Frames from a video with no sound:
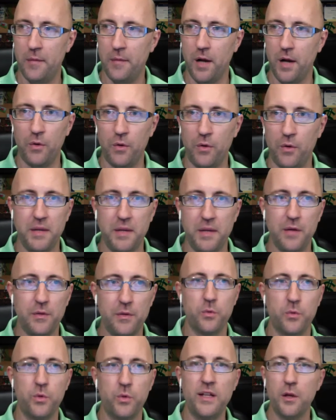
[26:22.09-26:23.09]
Or I want to be able
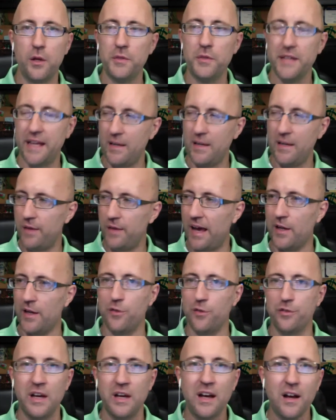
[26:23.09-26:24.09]
to relocate out
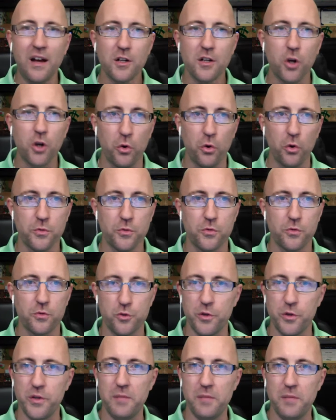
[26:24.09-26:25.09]
of cold,
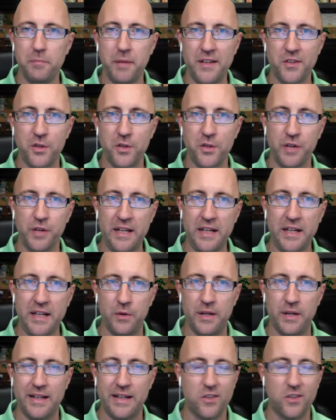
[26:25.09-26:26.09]
dreary Pennsylvania
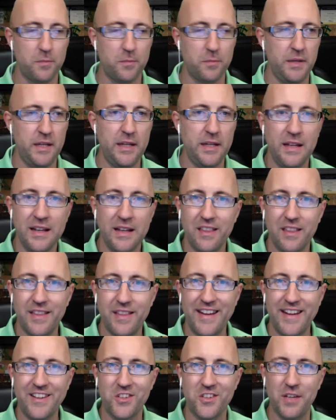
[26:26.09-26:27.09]
when it gets to be
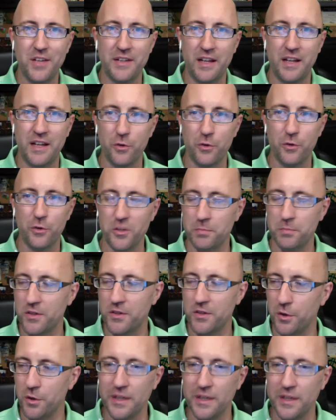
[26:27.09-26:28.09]
Thanksgiving and Christmas.
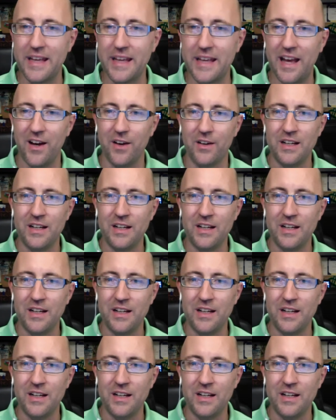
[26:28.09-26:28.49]
Holy cow.